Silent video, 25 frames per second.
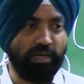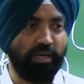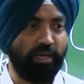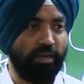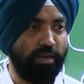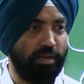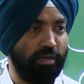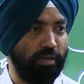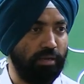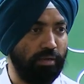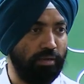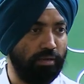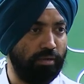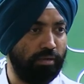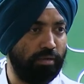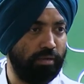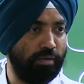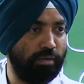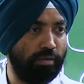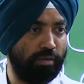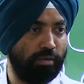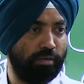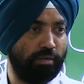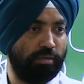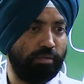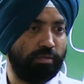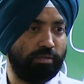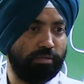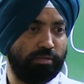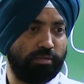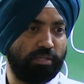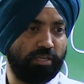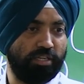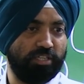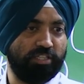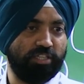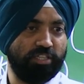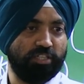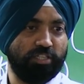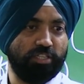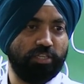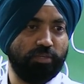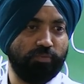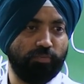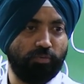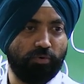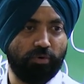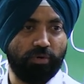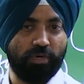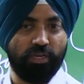de garne,
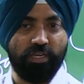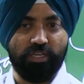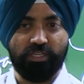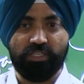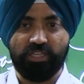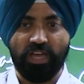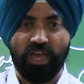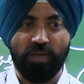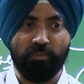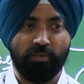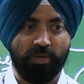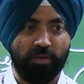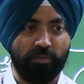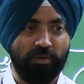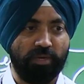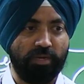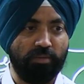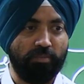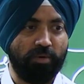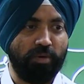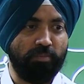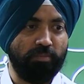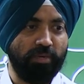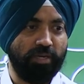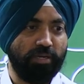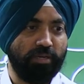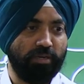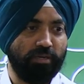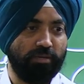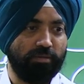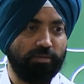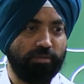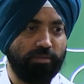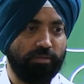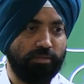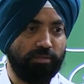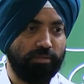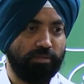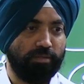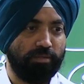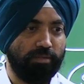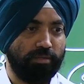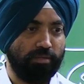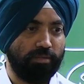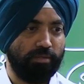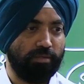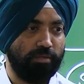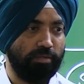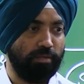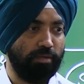364 days timer betti bomb betti.
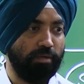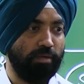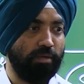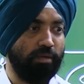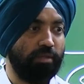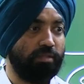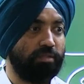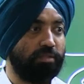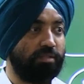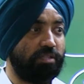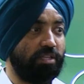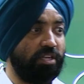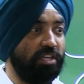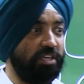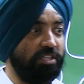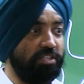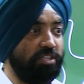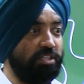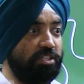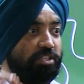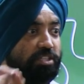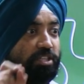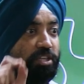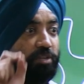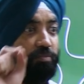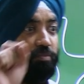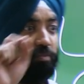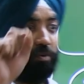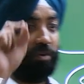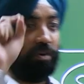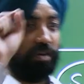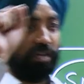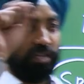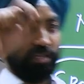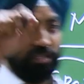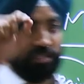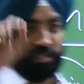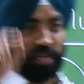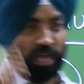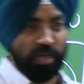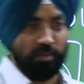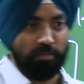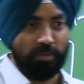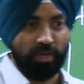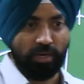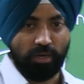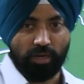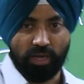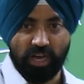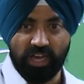364 days
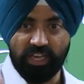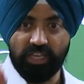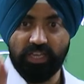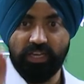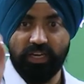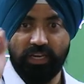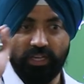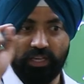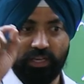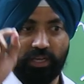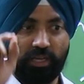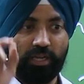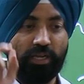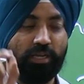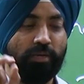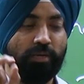timer, IED,